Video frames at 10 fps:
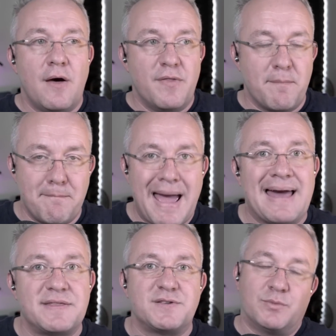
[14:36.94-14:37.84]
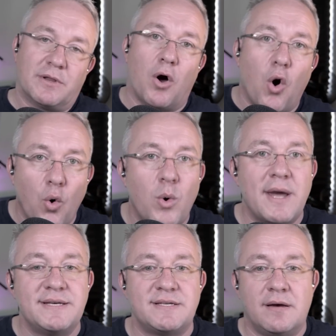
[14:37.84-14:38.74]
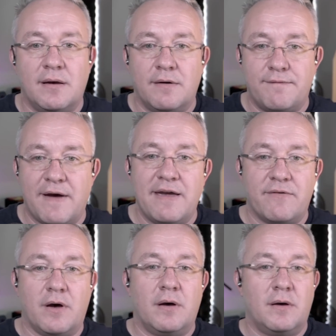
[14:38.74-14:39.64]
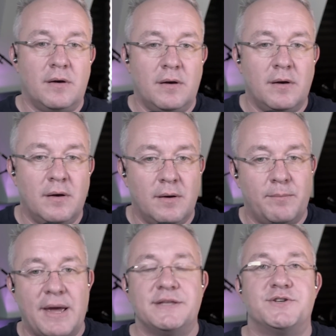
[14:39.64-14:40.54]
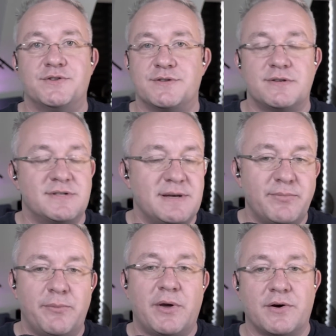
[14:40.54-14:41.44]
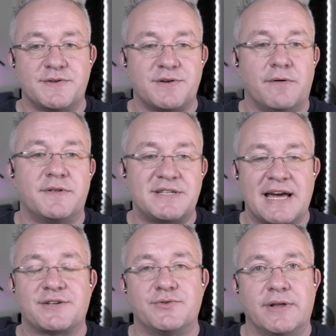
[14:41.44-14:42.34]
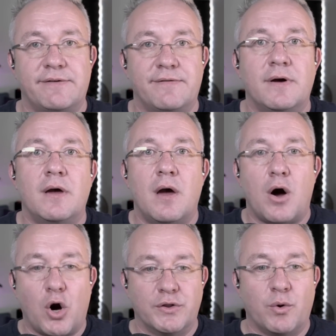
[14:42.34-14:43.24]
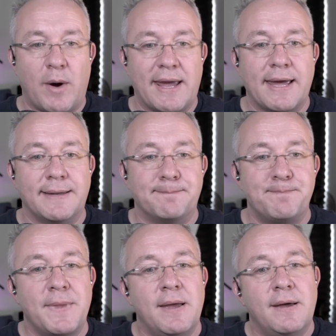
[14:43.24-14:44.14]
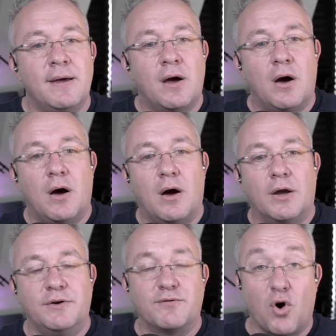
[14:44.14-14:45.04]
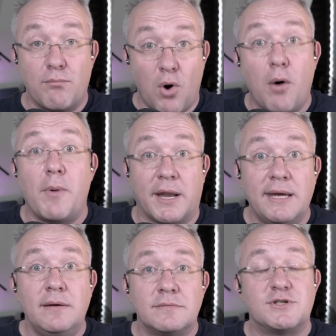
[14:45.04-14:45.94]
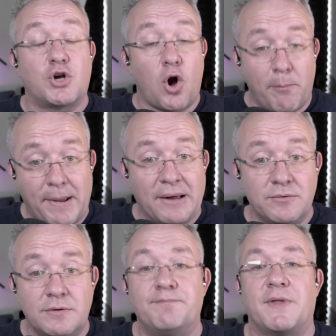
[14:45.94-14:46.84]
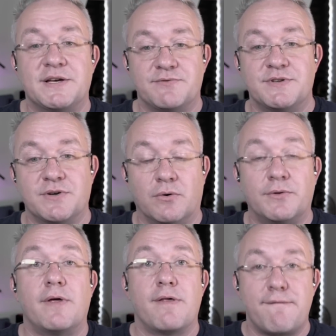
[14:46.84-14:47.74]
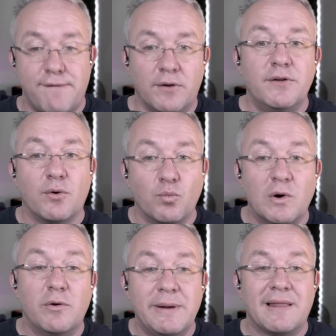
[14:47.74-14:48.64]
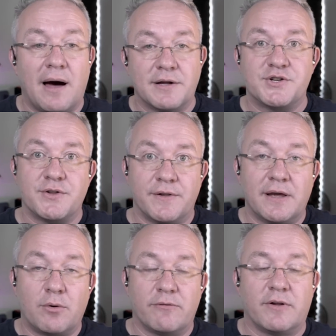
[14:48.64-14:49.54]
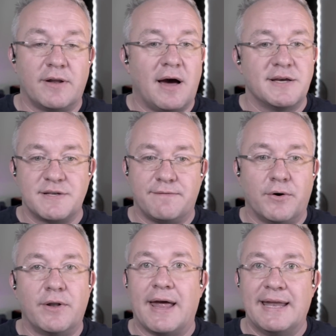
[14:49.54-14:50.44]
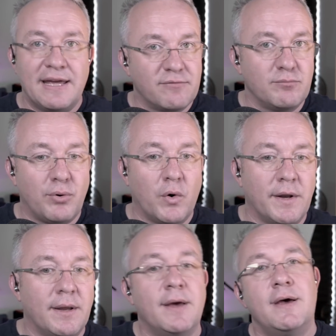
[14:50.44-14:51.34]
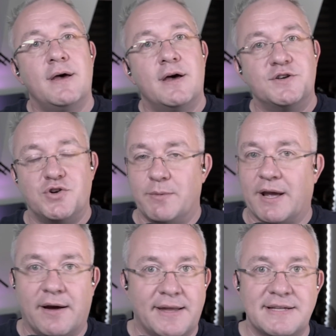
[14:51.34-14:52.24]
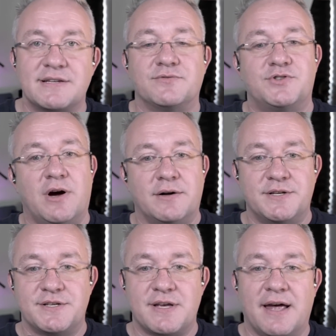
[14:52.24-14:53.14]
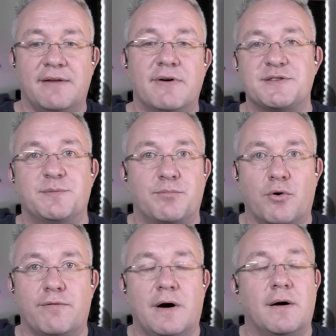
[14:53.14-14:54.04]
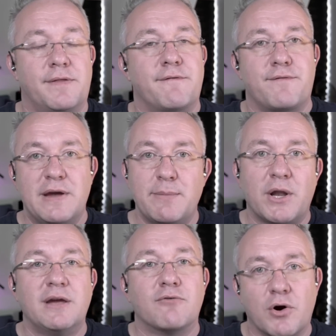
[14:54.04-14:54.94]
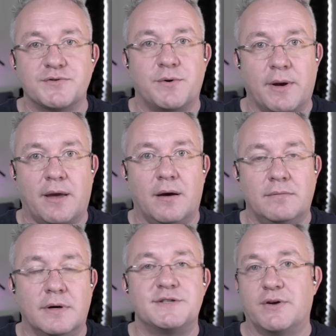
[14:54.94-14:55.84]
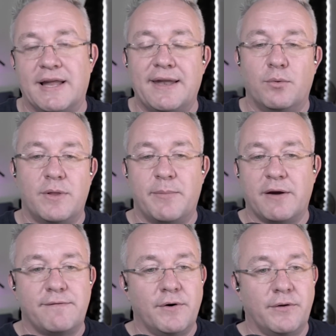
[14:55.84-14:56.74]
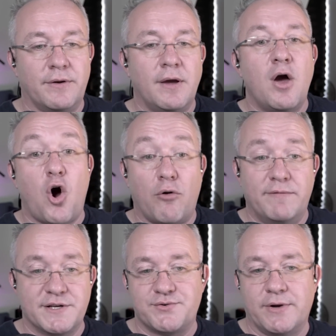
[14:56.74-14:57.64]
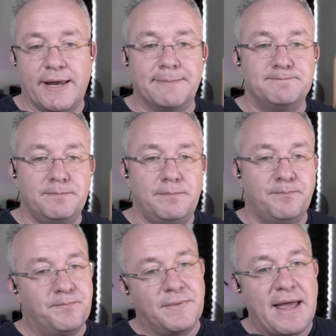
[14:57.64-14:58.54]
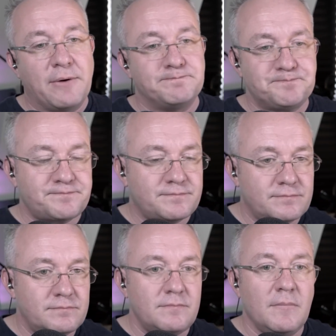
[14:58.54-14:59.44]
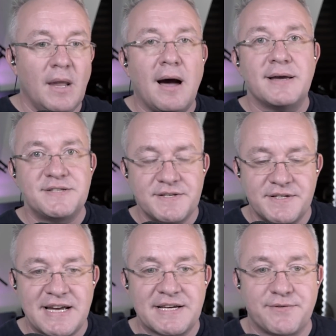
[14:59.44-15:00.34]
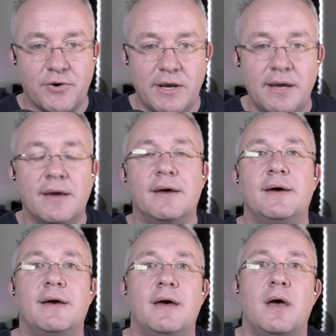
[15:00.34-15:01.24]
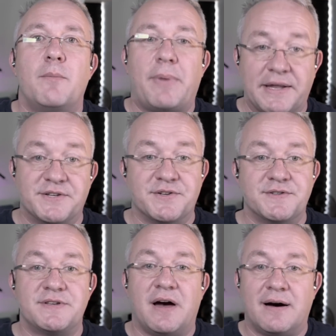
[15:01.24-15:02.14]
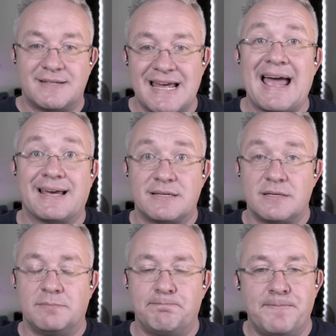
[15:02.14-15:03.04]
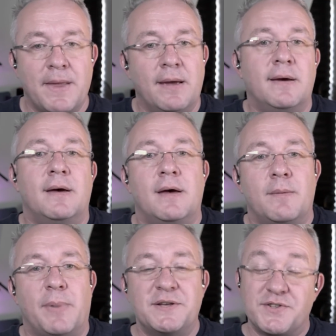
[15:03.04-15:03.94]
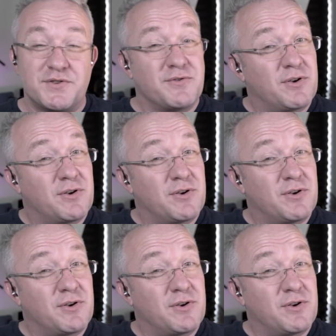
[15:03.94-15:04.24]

the maths will always favor pensions simply because of the tax relief on the way in. You've got more money to compound as a result. The fund will be larger than the equivalent ISA fund at any given point, assuming identical charges and investment profile. The free money grows quicker, right? So you'll end up with a bigger fund. obvious, really. Now, ISAs are tax-free. Pensions are taxed. Pensions are